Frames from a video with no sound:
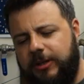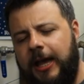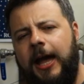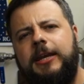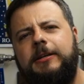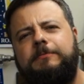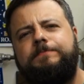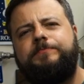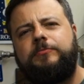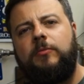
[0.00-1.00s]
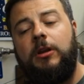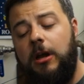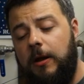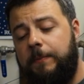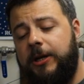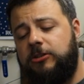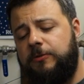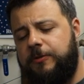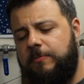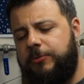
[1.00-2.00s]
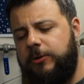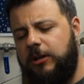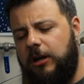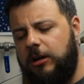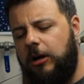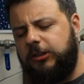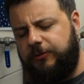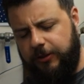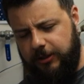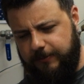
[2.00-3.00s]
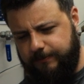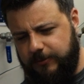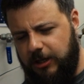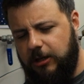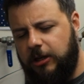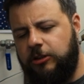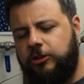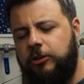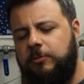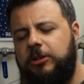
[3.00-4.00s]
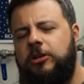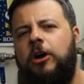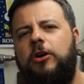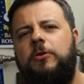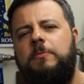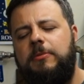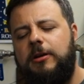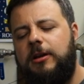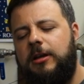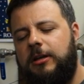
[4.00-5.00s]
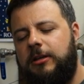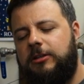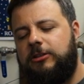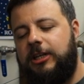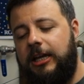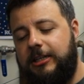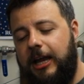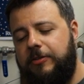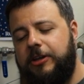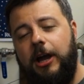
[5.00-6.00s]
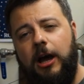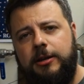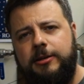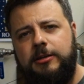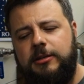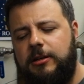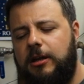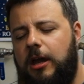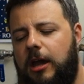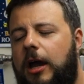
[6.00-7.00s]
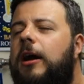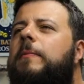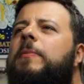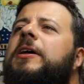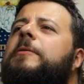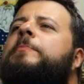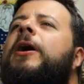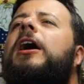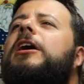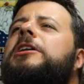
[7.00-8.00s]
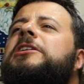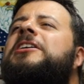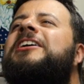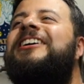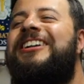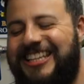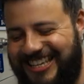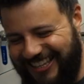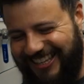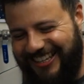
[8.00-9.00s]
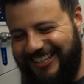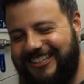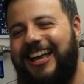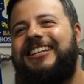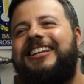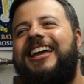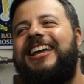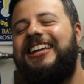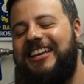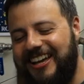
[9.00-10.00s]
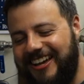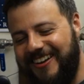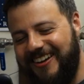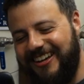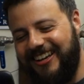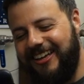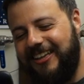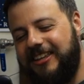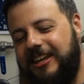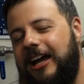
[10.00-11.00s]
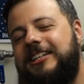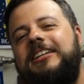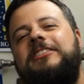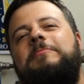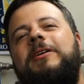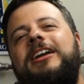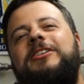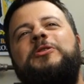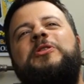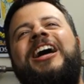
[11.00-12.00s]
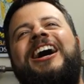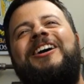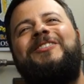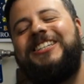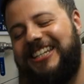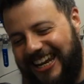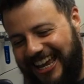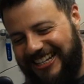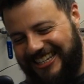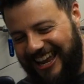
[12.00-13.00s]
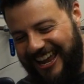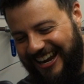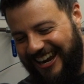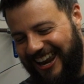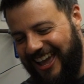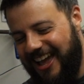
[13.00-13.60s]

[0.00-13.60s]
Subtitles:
Can. Picked up from Brewdog, Oxford. Consumed at home. Sat down the garden. By the pond. Saturday. The 19th of May 2018.